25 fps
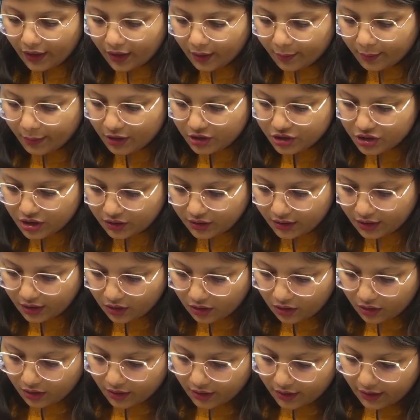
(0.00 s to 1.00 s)
budget
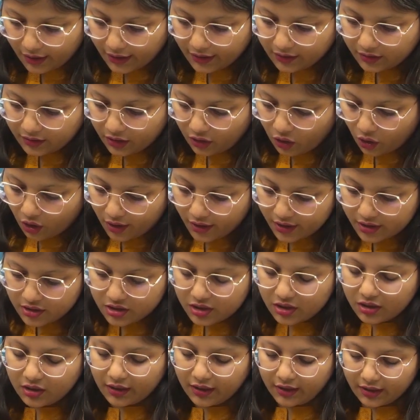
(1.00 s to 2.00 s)

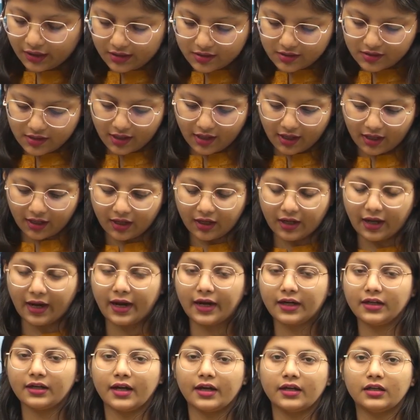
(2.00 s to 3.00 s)
it is a
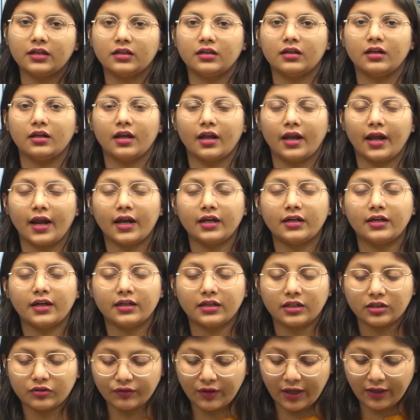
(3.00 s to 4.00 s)

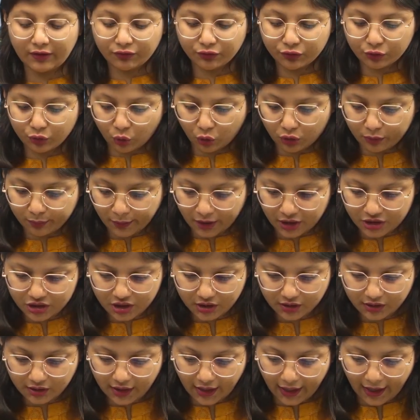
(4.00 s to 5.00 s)
885 crore budget,
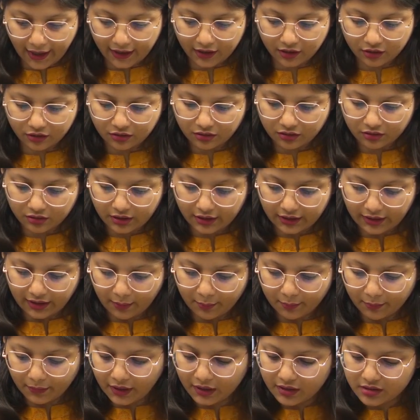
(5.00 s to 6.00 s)
and it
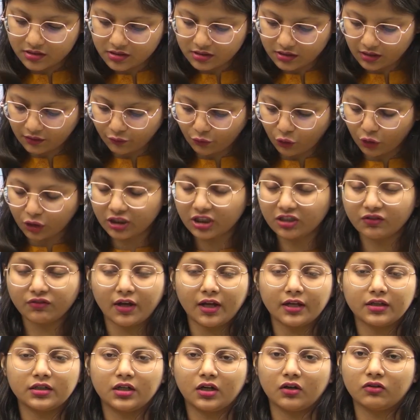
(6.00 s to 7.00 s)
embeds the
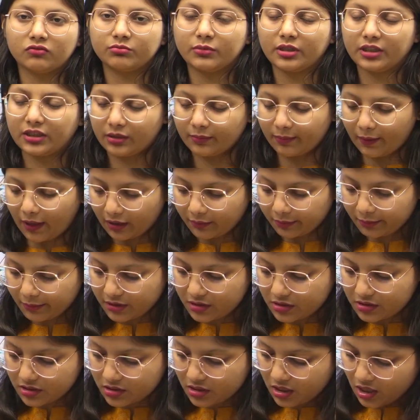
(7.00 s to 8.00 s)
41 government
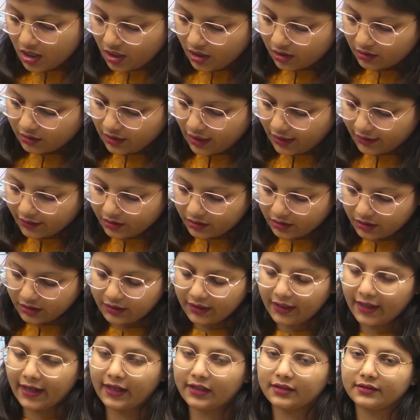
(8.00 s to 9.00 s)
departments targeting
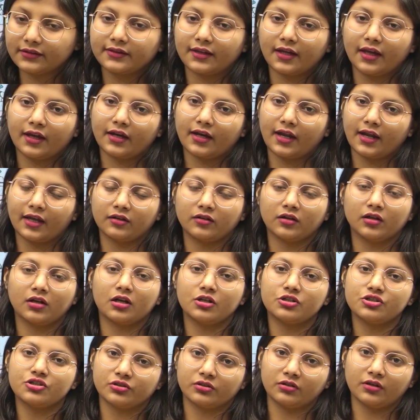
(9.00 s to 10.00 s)
healthcare,
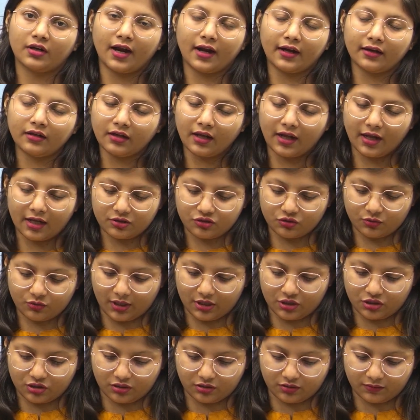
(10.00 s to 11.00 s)
agriculture and
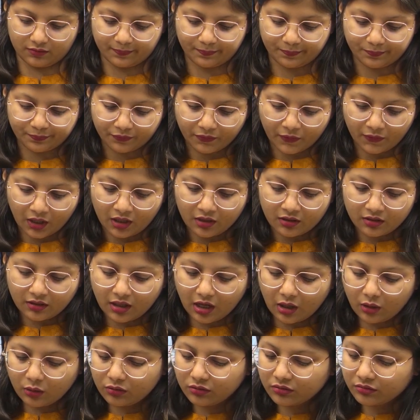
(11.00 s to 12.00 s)
education.
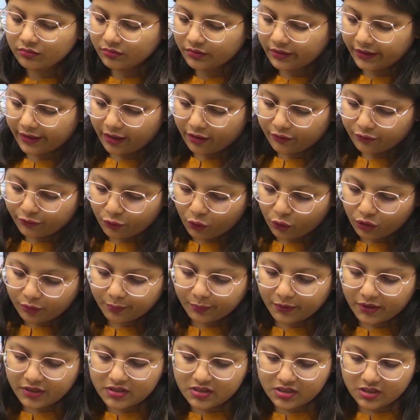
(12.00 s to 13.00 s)
Now there are 4
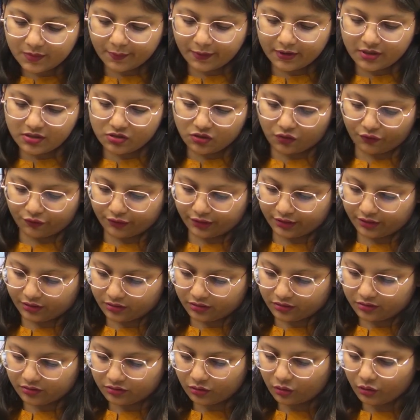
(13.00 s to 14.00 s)
principles of it.
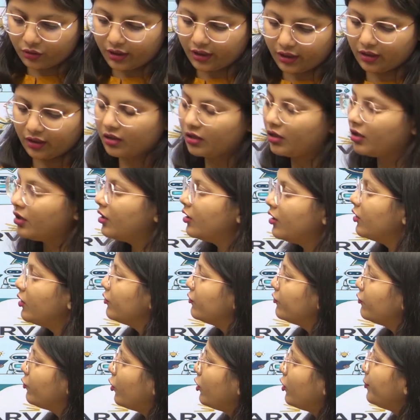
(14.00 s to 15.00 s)
Okay,
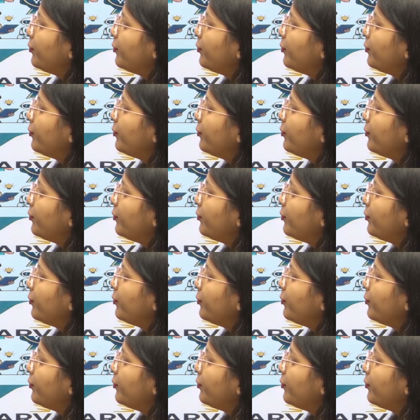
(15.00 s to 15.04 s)
4